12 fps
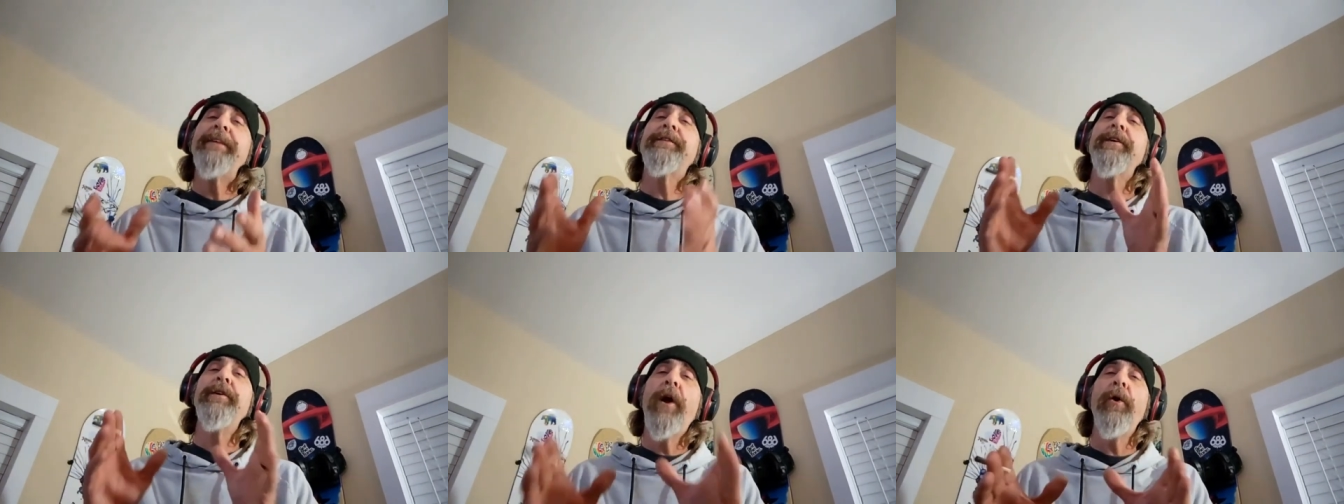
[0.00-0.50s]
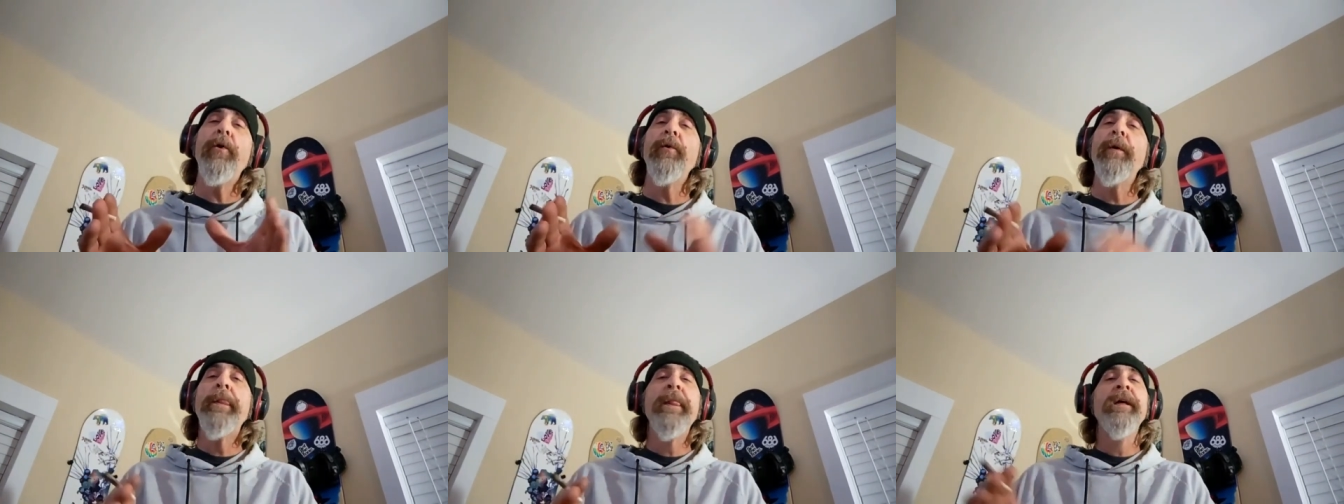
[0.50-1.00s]
right to
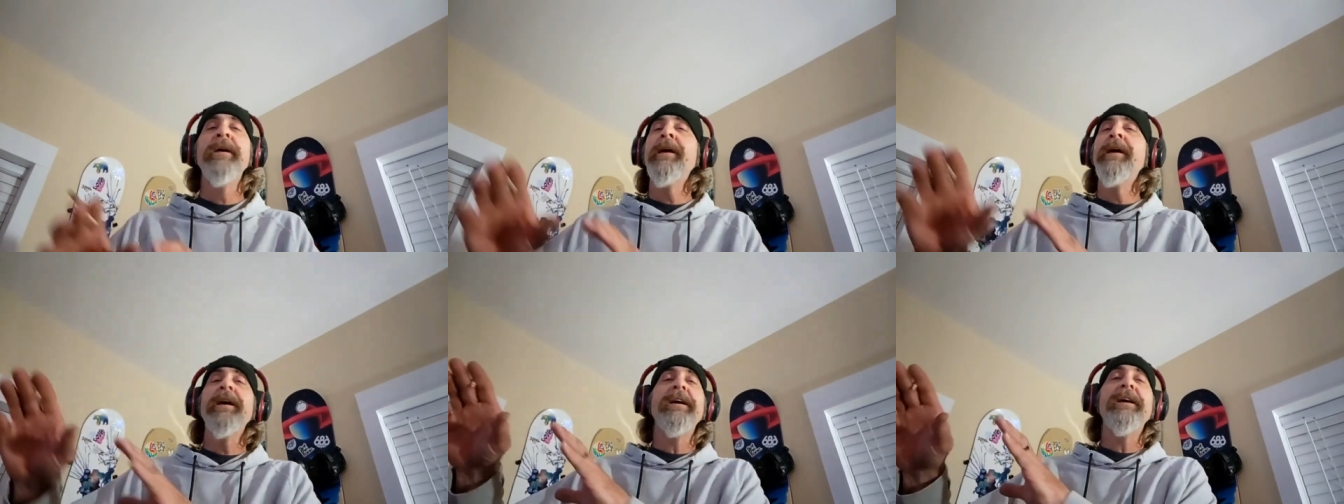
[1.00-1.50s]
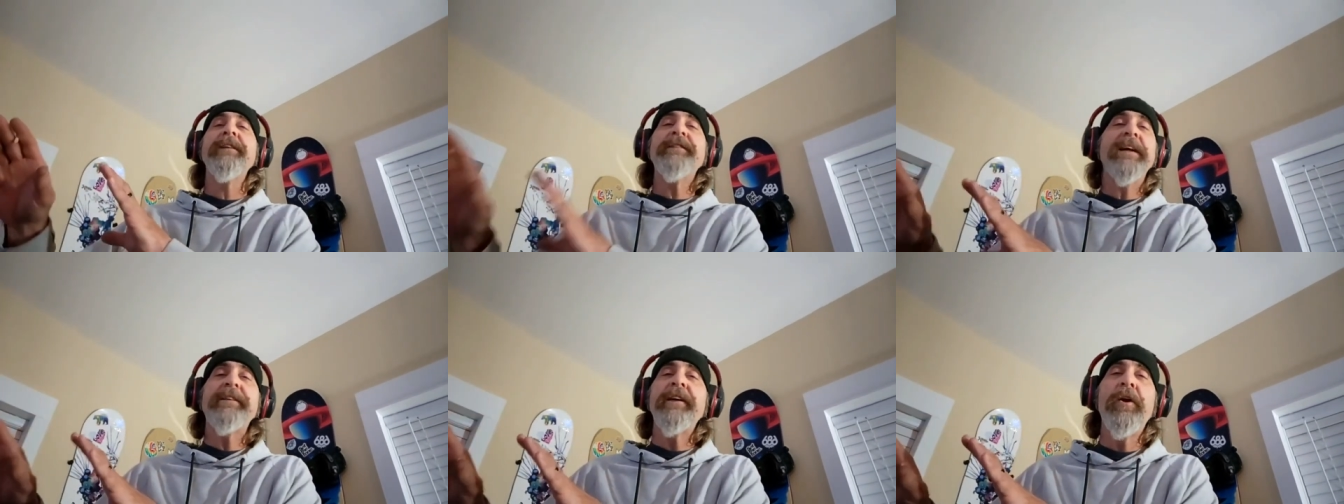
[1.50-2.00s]
know.
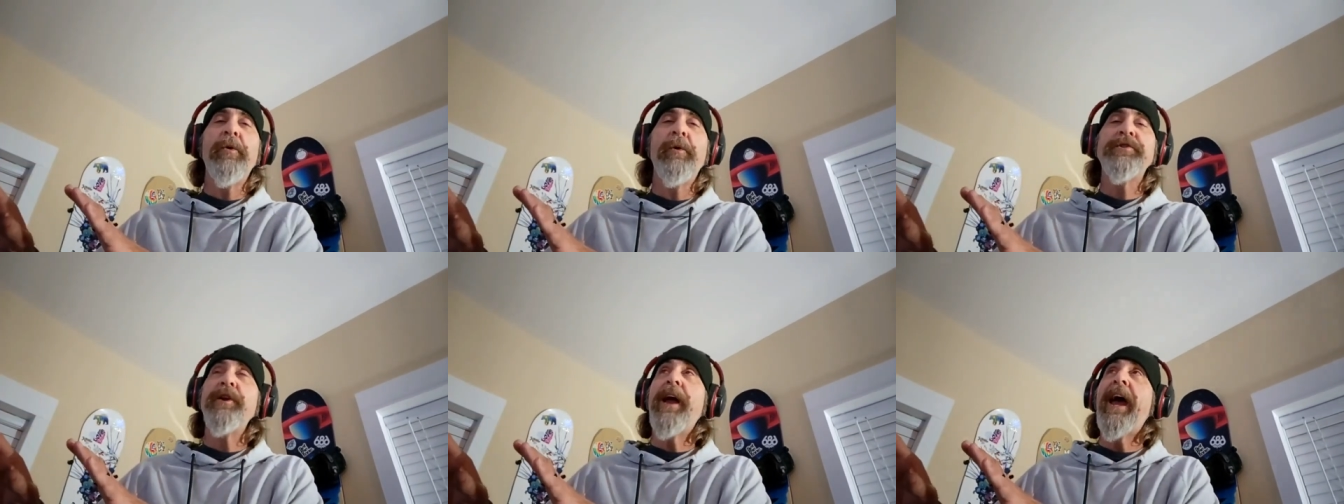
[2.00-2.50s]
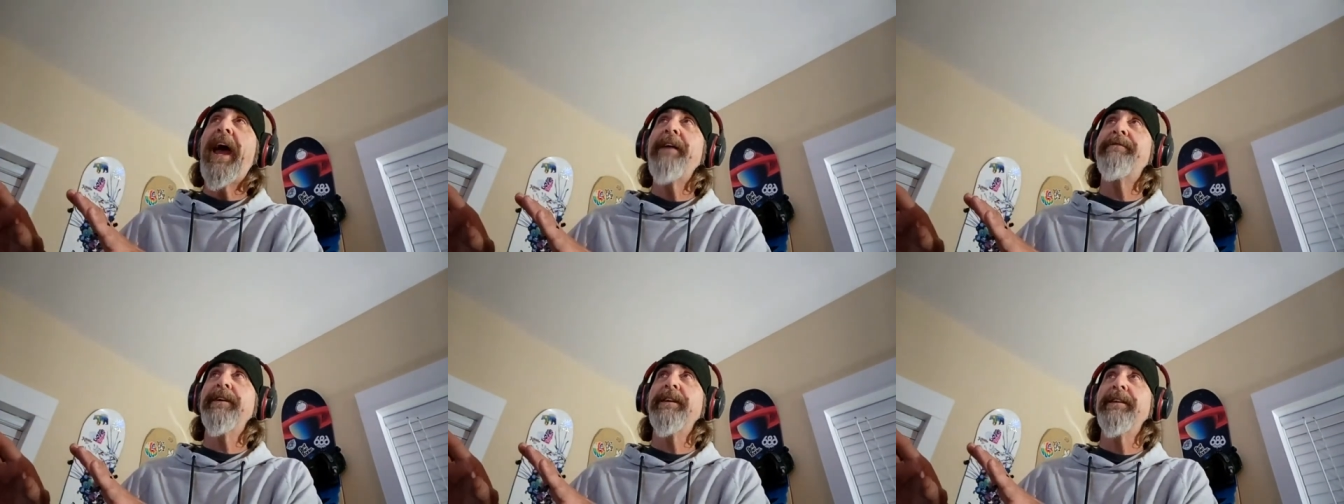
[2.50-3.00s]
It's not that I don't want you to
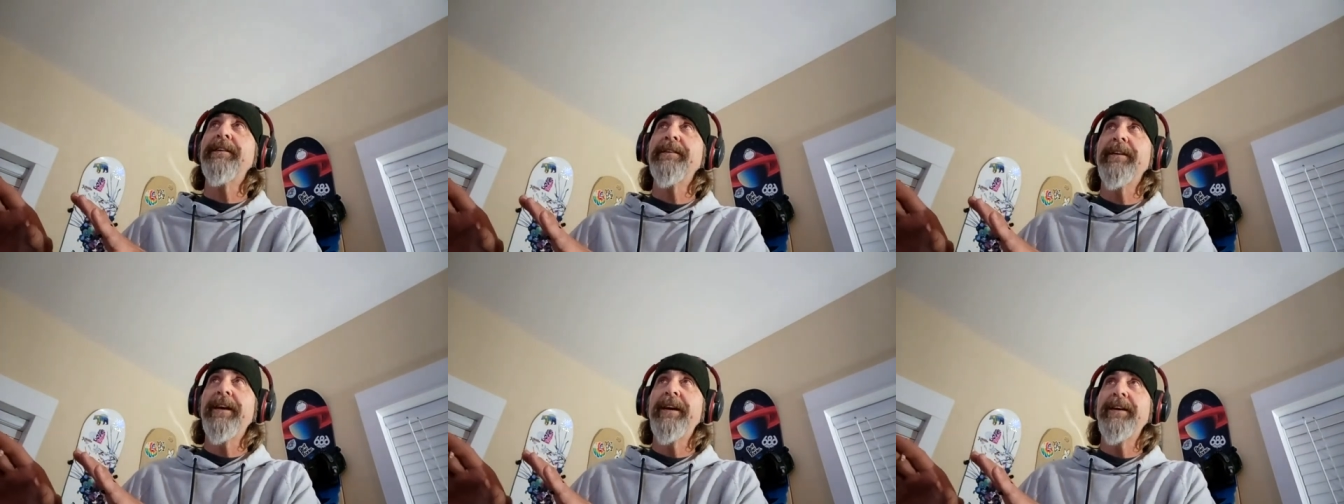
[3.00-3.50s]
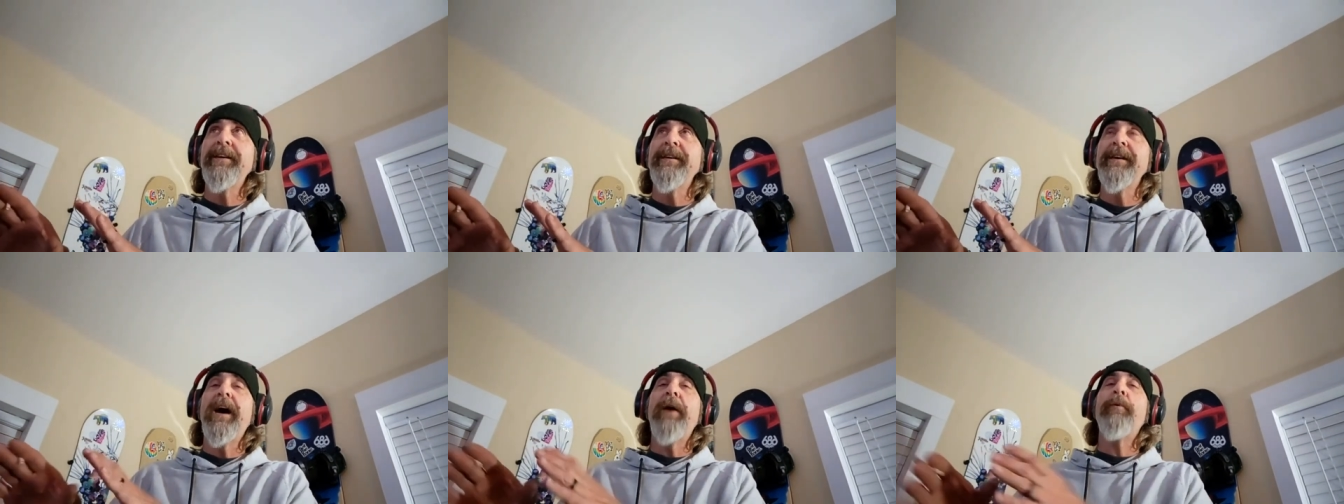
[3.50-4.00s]
have it.
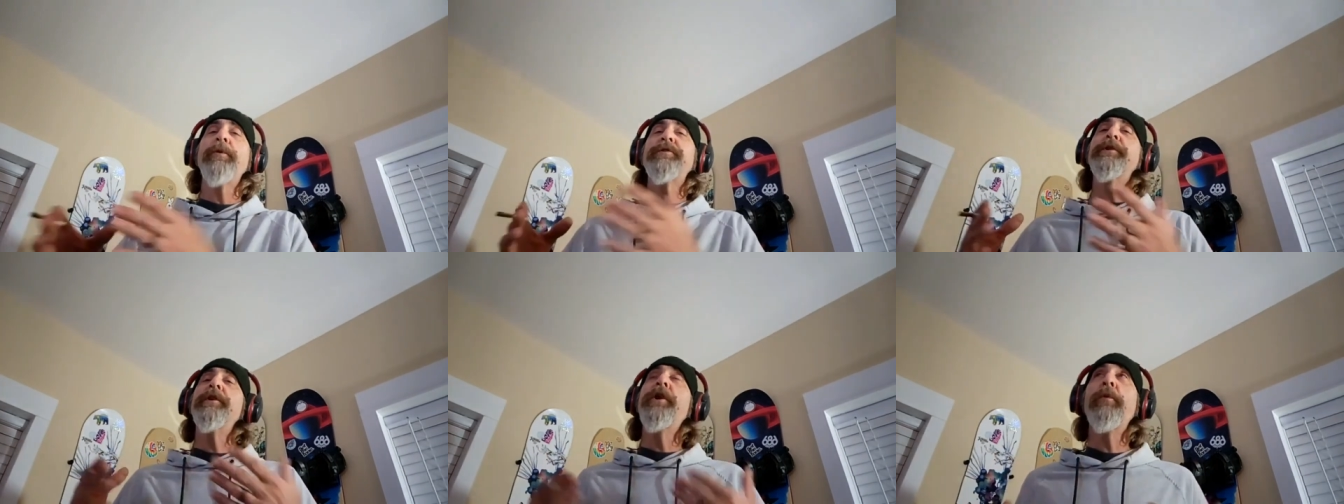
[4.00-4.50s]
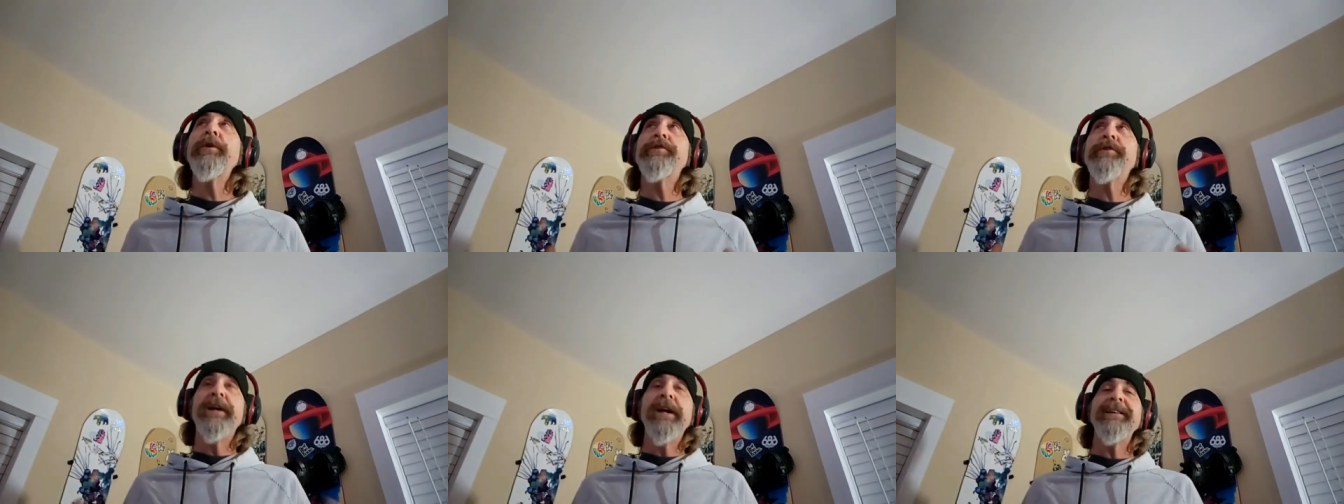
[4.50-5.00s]
I want you to know
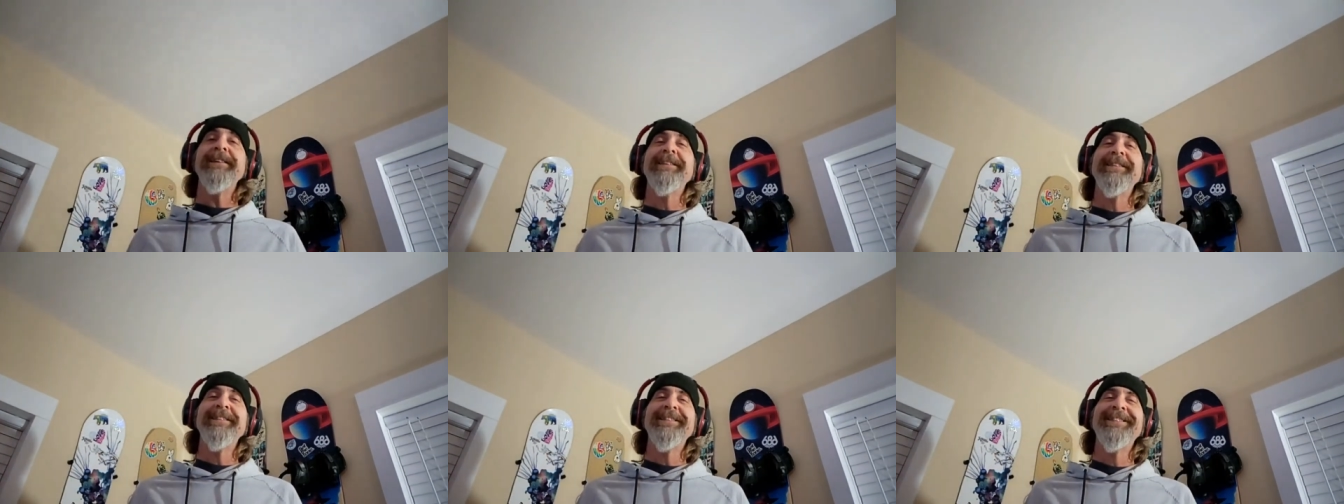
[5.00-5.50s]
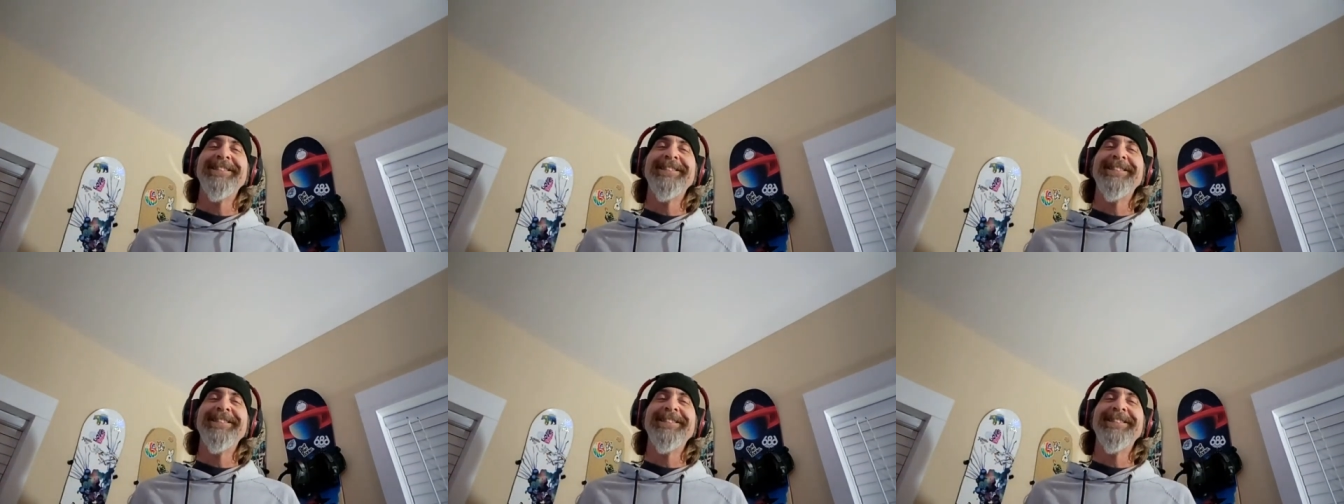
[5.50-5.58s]
what you're getting.